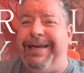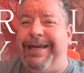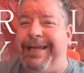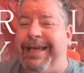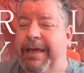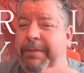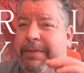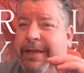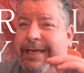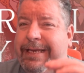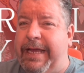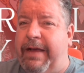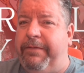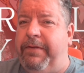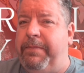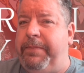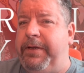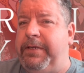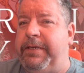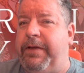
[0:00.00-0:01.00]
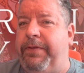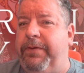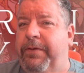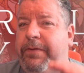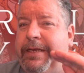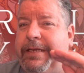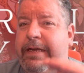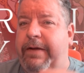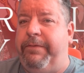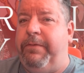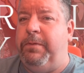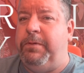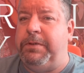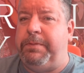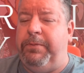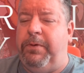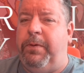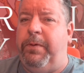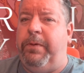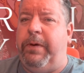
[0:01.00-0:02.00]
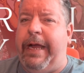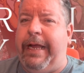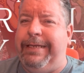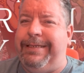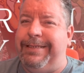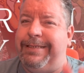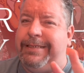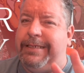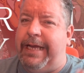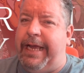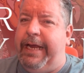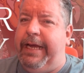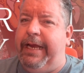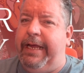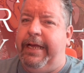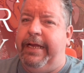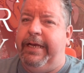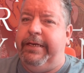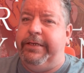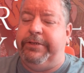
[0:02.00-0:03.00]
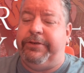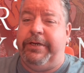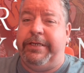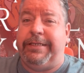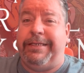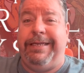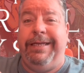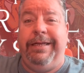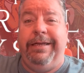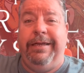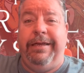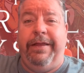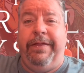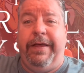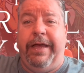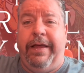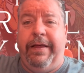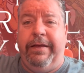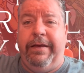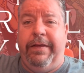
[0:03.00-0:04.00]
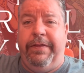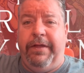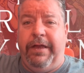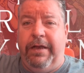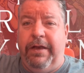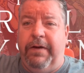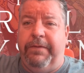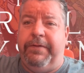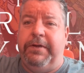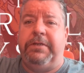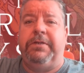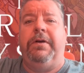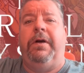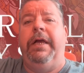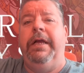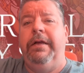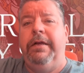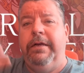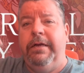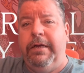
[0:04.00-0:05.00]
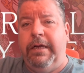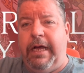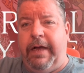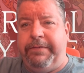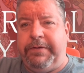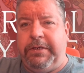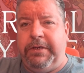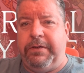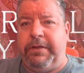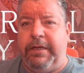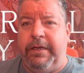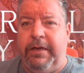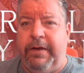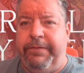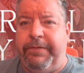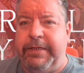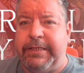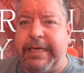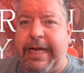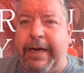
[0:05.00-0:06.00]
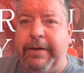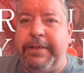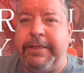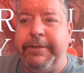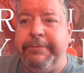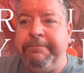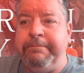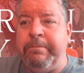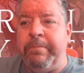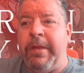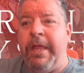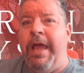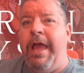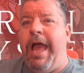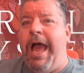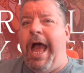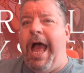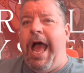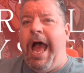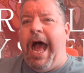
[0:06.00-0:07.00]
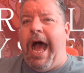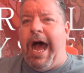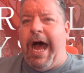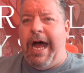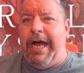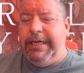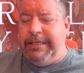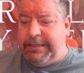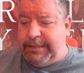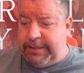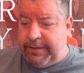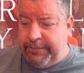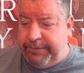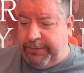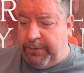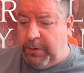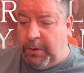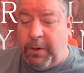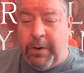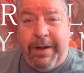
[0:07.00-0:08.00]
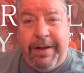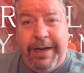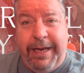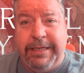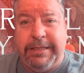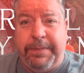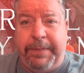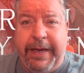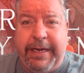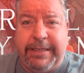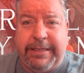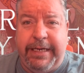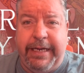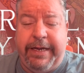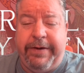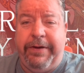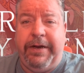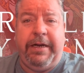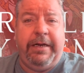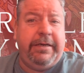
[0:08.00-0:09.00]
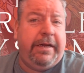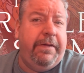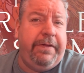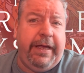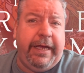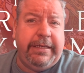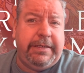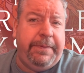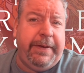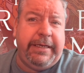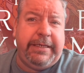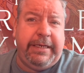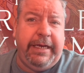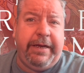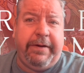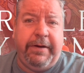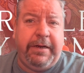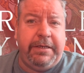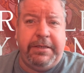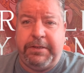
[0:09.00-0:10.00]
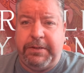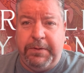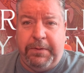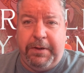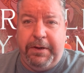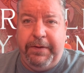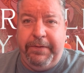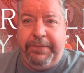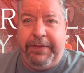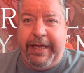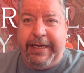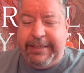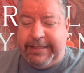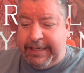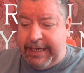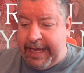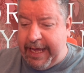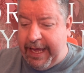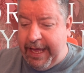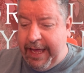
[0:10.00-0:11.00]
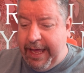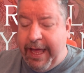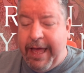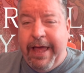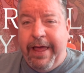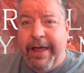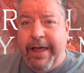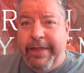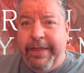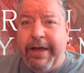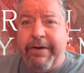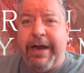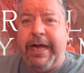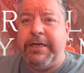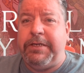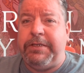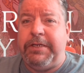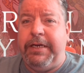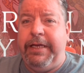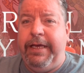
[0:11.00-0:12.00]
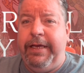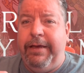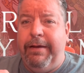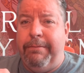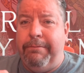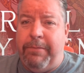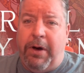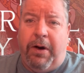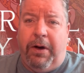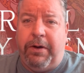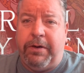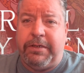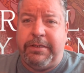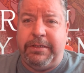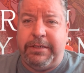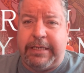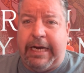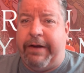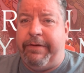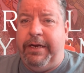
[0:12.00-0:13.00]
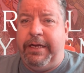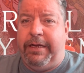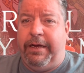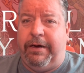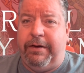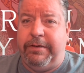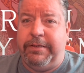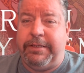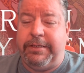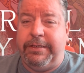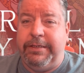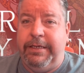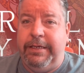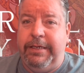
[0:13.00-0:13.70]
to keep the Devil because I thought the Devil was more entertaining and interesting than the Lovers, so I've took the Lovers out. As for, and here's the big secret, and I don't think it's a big secret because it's all over the internet, they're actually marked tarot cards.